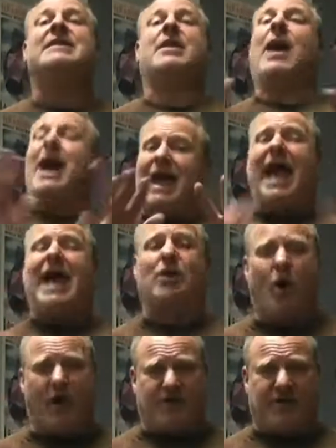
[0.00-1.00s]
Now, I had
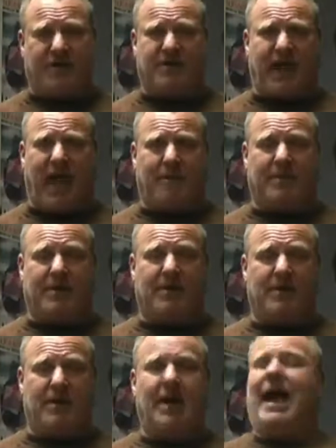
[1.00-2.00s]
Harvard in the game,
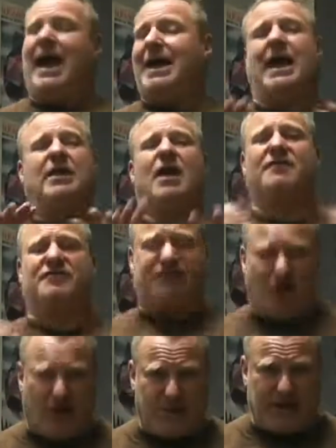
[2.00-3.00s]
and I love
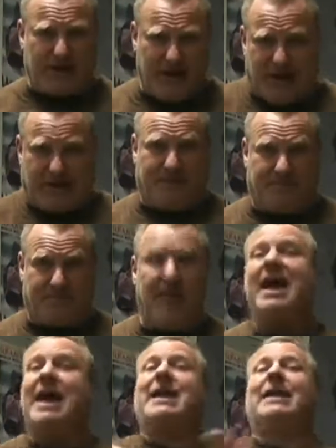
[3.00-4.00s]
Jeremy Lin.
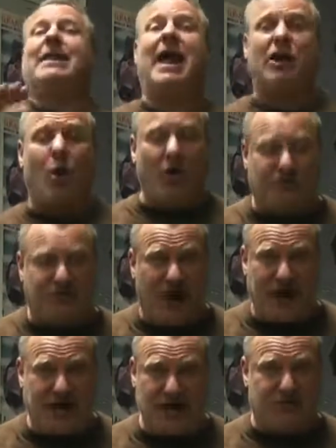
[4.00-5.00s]
And I like all
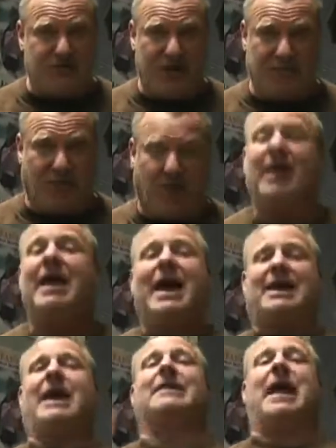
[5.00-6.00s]
Chinese people.
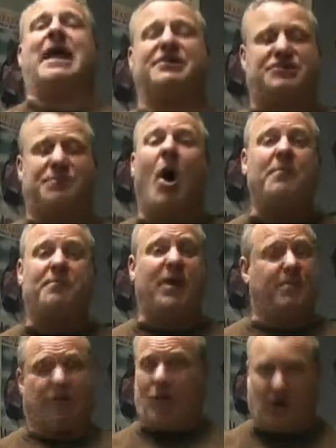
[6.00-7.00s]
And I like smart
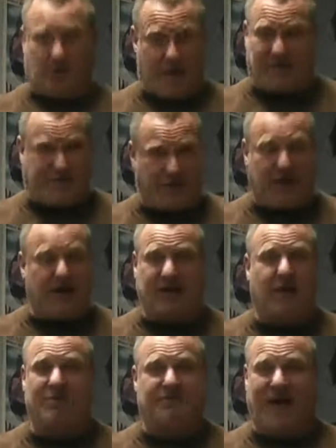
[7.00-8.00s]
people. Look, my fucking
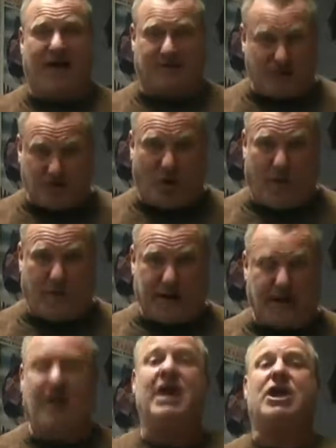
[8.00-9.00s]
kid was
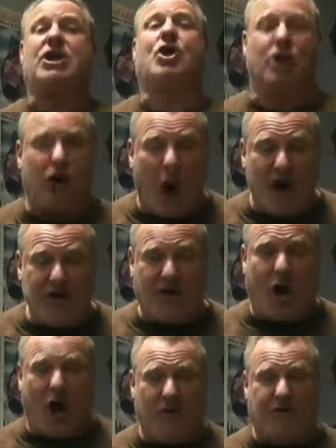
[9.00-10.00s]
valedictorian. He could have gone to
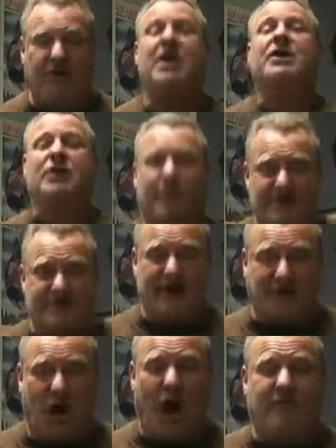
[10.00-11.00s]
Harvard. You know what he
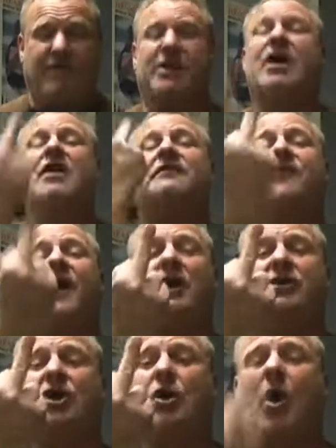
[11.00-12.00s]
said to Harvard?
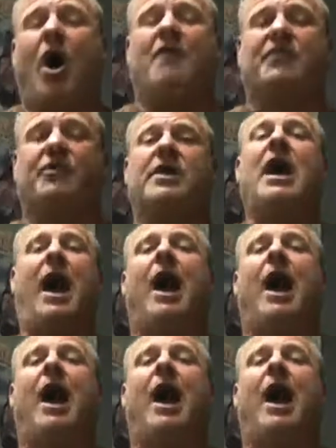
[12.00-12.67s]
Fuck you, Harvard.